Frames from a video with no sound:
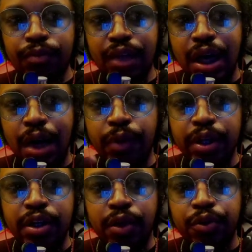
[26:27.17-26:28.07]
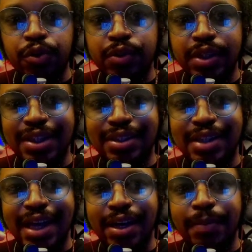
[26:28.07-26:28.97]
I really don't use this
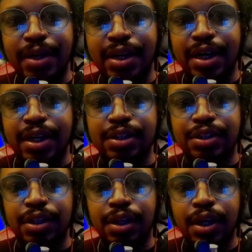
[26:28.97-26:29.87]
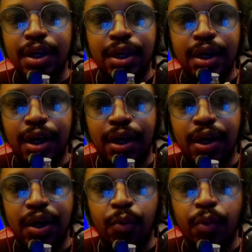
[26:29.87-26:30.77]
setting because
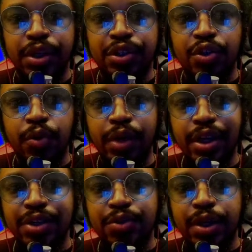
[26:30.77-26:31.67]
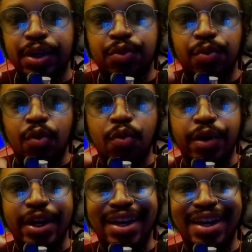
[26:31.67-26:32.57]
what it's doing is it's
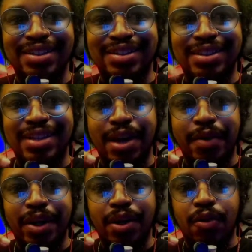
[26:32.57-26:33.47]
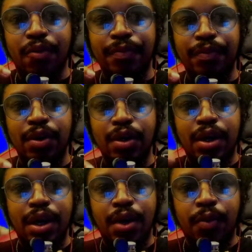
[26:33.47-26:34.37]
recording in stereo.
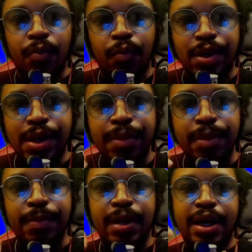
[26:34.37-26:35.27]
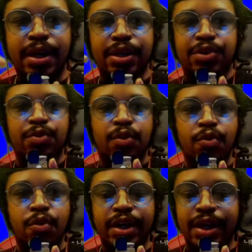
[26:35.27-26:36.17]
And what I mean by it's
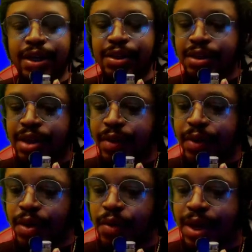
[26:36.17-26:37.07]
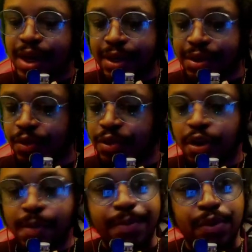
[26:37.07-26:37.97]
recording in stereo, and I can still turn on
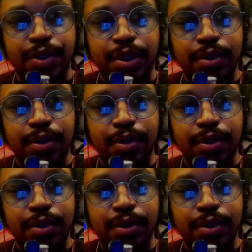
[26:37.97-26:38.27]
my music.